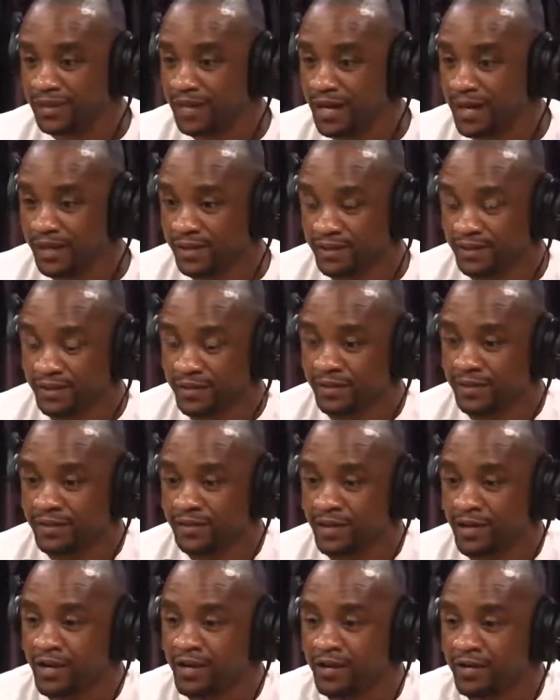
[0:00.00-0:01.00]
guy in
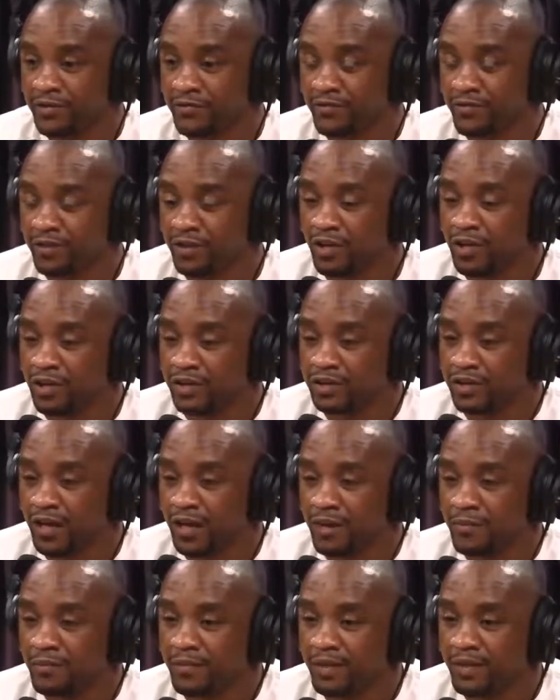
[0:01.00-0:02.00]
their area for a long
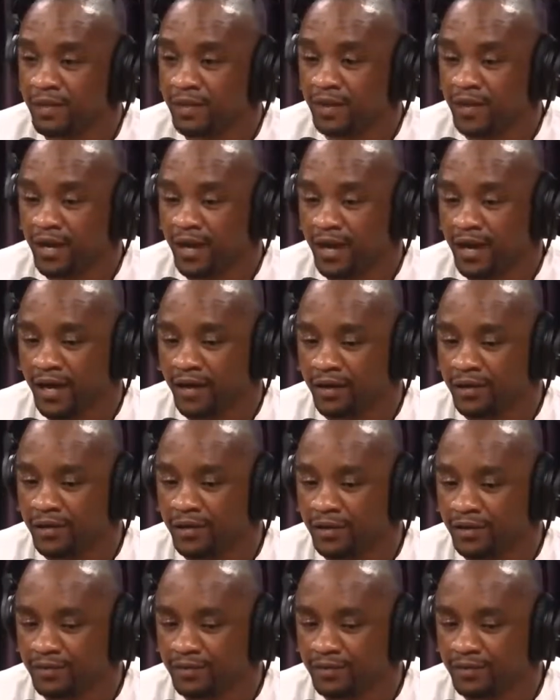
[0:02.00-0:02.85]
time, and